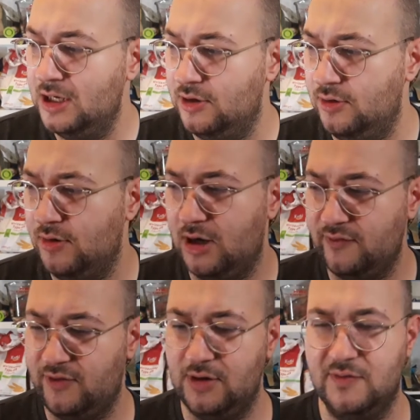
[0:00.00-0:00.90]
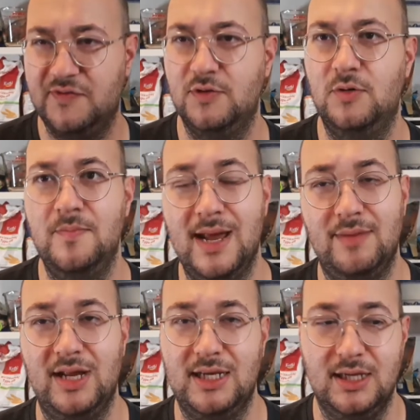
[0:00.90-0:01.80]
who I followed for many,
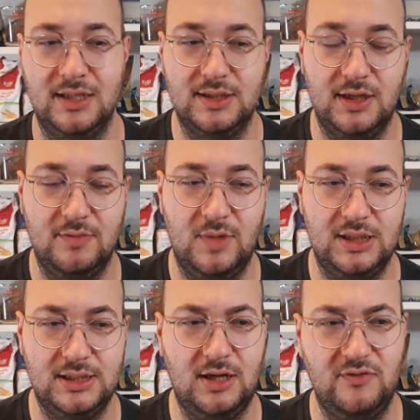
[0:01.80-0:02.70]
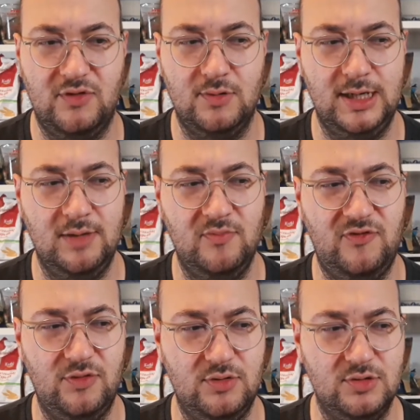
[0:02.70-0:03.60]
many years. I started following him
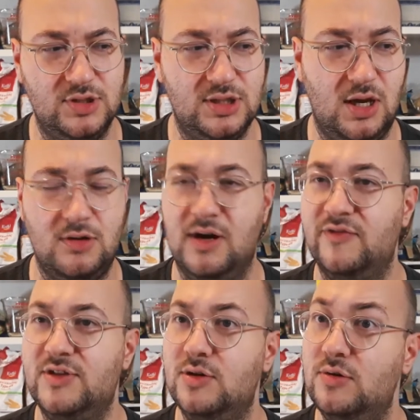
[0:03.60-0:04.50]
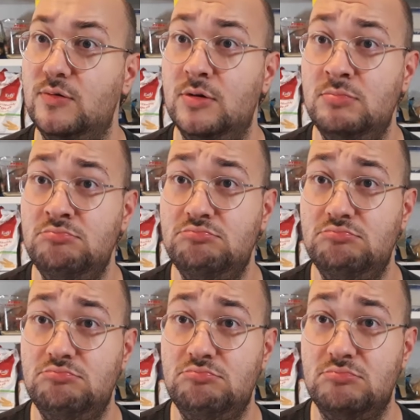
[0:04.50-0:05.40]
for StarCraft 2
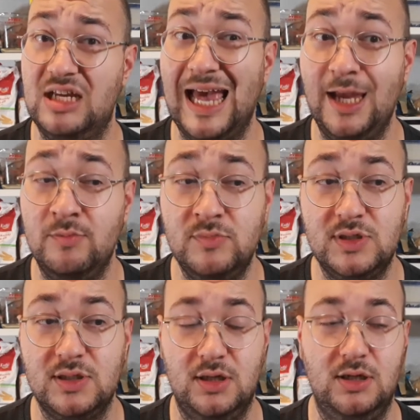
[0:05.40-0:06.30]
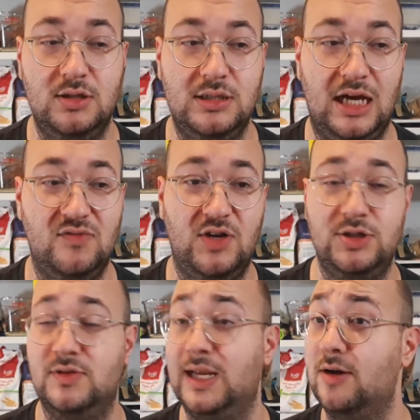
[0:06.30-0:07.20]
games and
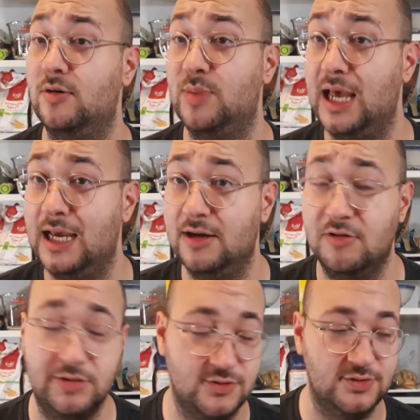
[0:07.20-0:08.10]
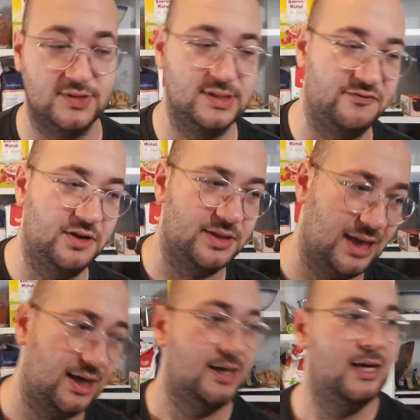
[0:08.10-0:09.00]
advice on how to play and all sorts of stuff like
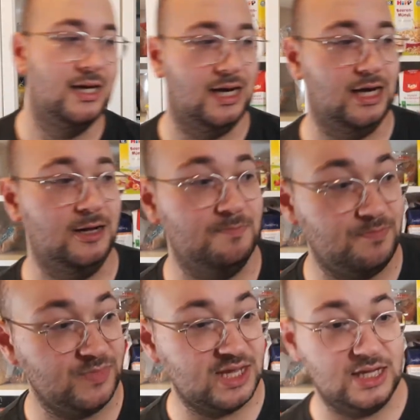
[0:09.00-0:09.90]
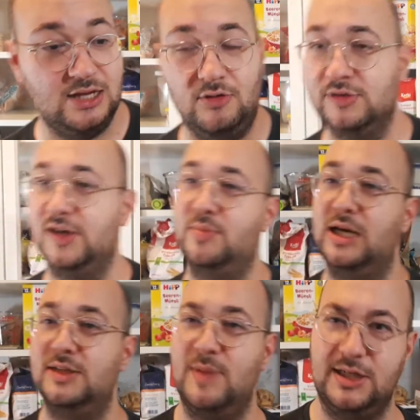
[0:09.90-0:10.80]
that. He also
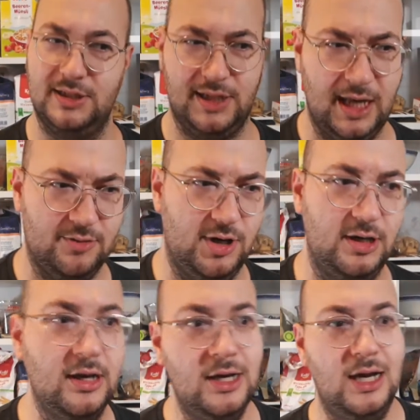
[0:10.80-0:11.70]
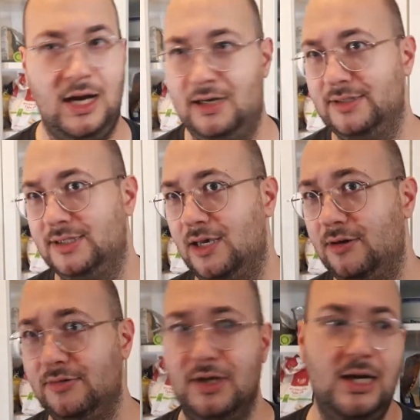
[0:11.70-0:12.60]
plays Magic the Gathering,
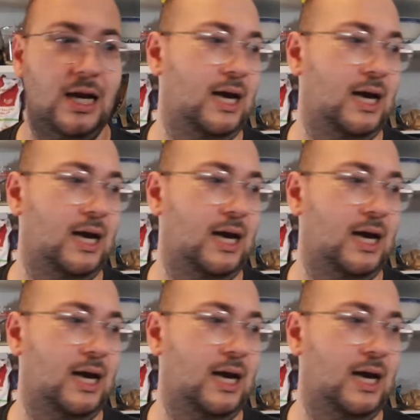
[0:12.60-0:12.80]
Hearthstone,